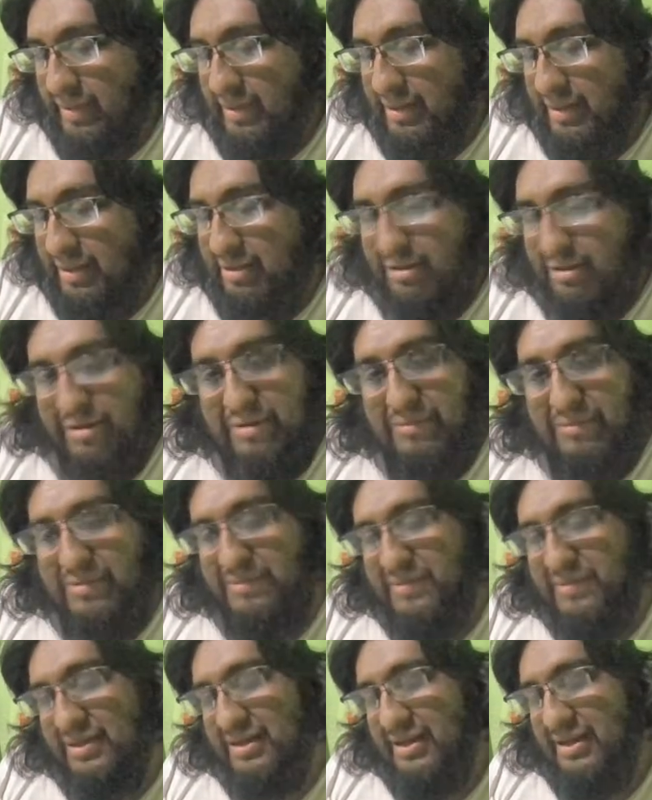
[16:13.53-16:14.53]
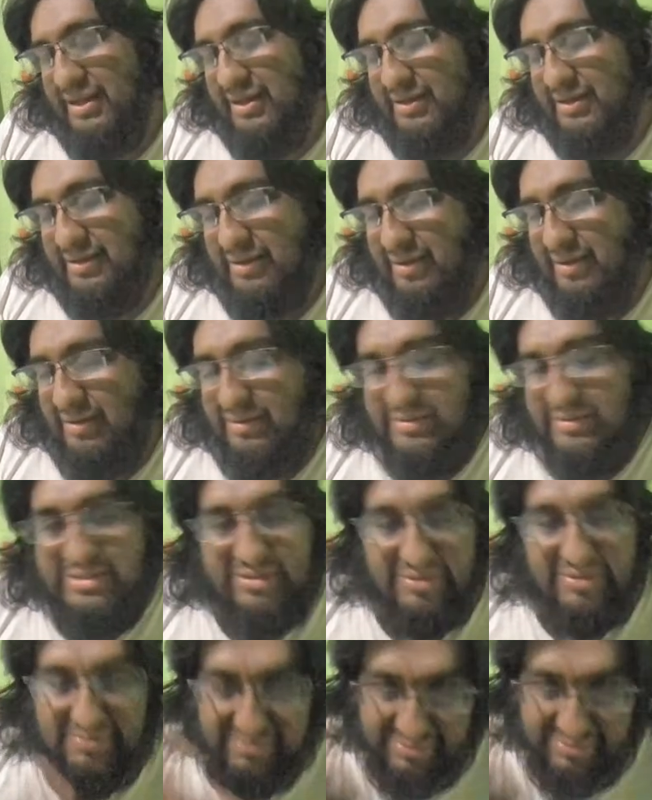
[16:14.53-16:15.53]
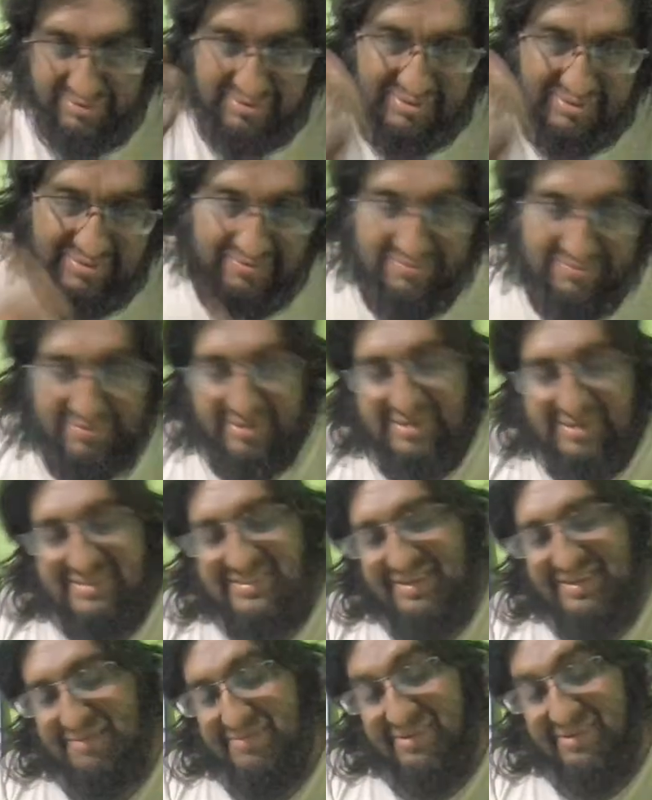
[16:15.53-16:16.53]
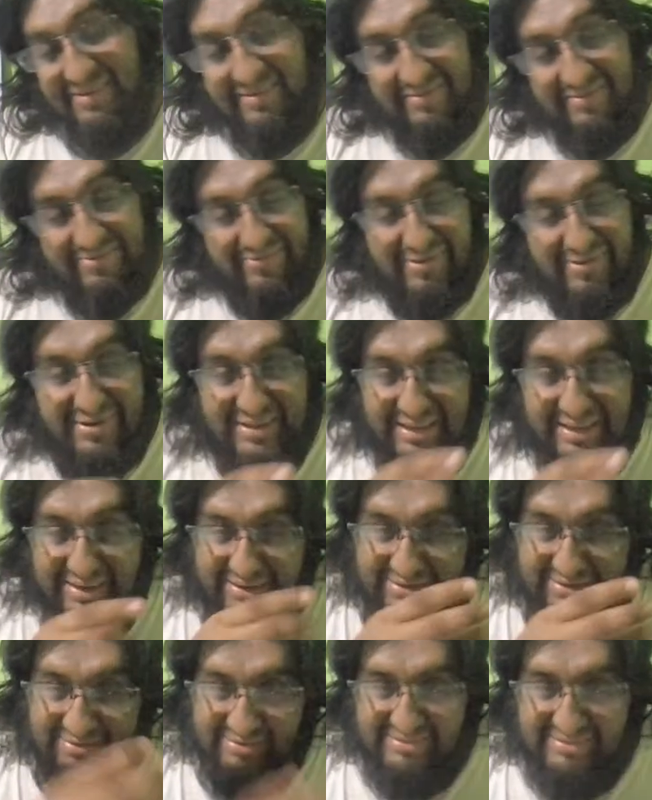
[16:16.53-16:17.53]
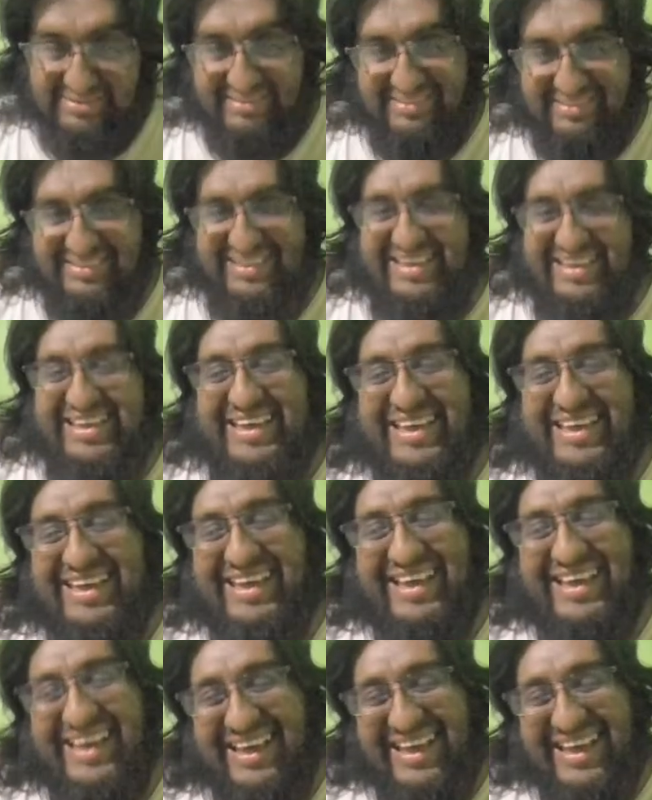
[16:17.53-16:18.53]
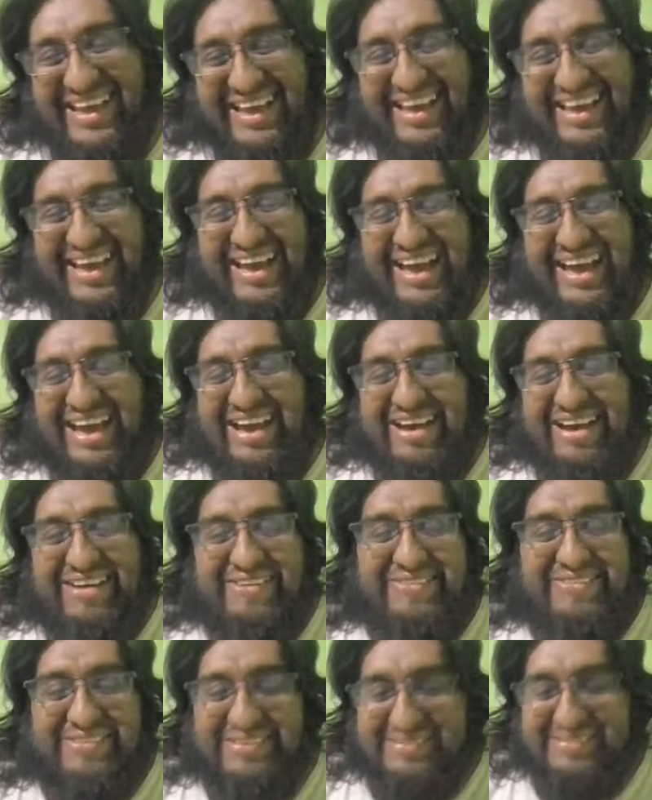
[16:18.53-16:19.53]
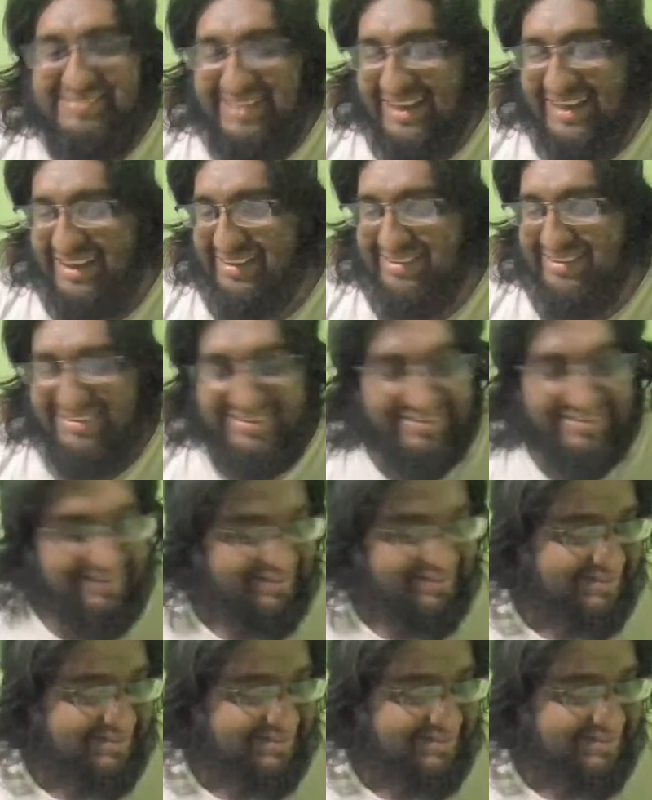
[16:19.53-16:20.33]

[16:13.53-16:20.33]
it would be like some book, for example, from electricity, from I don't know,